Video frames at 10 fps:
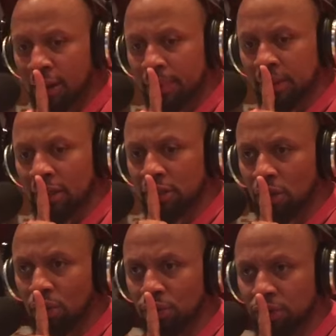The
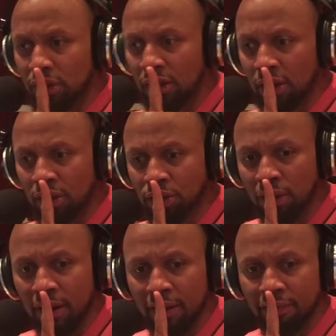East Coast
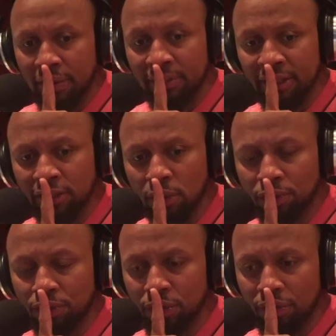East
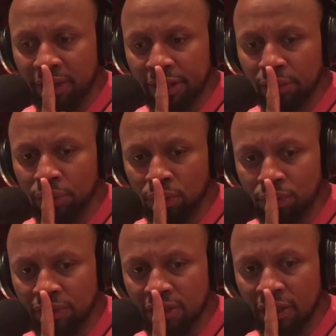Coast radio
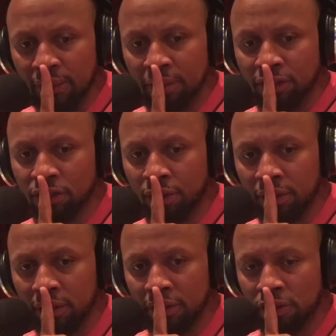news team is
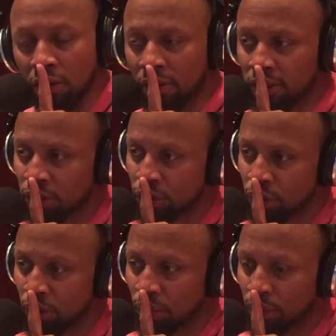currently talking
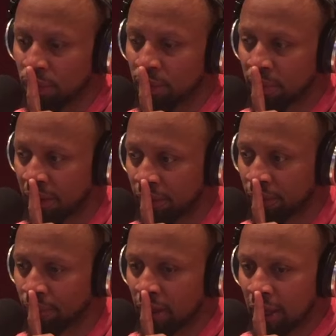to the
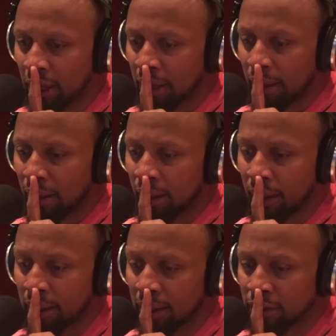mother.
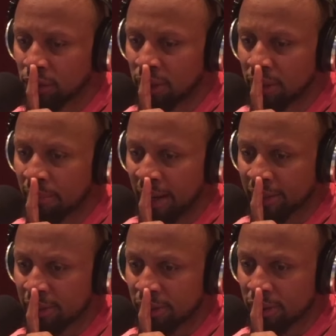And as you can
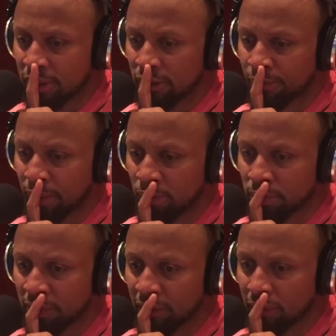imagine, she's
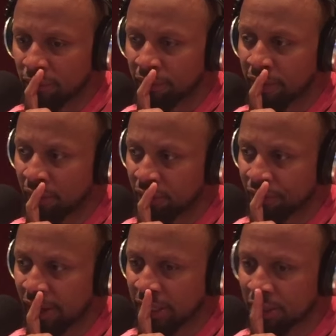probably very
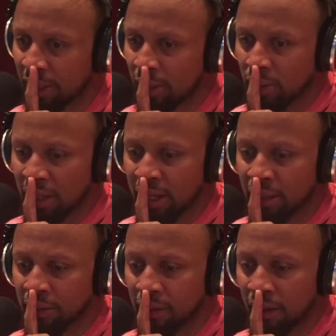fragile.
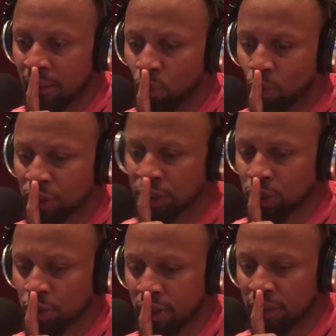And we're
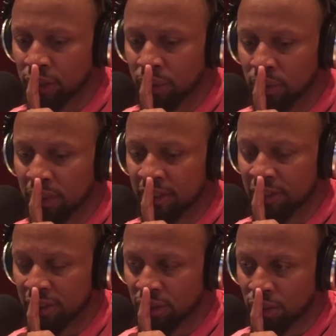just trying to
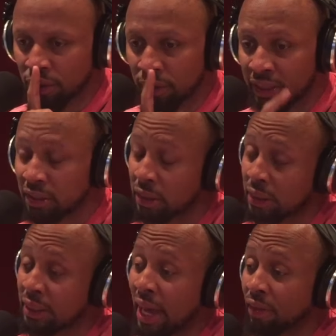assist her,
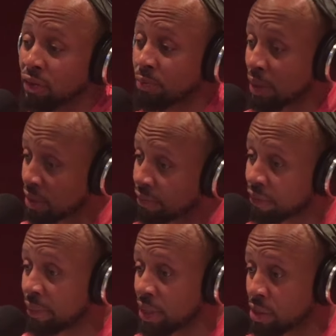gather as much
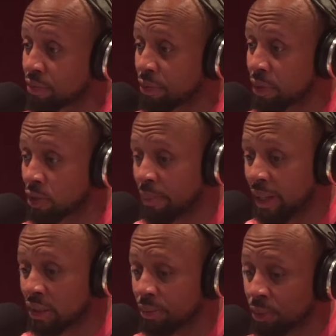information from her as
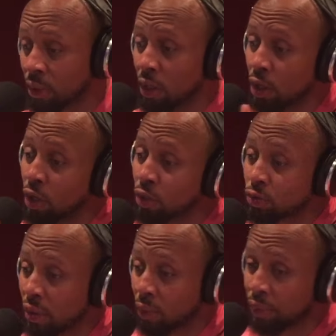possible,
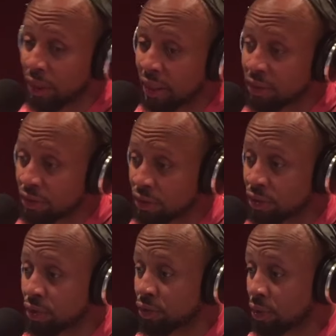so that we can
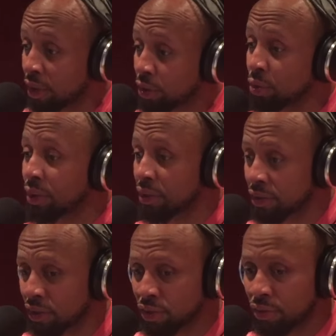assist her, so that you can
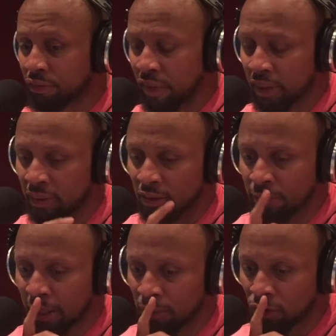assist her in finding
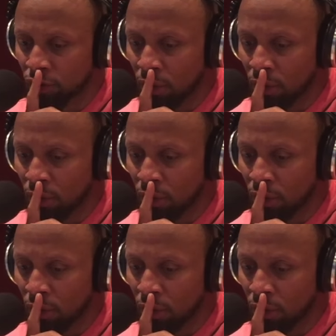this baby.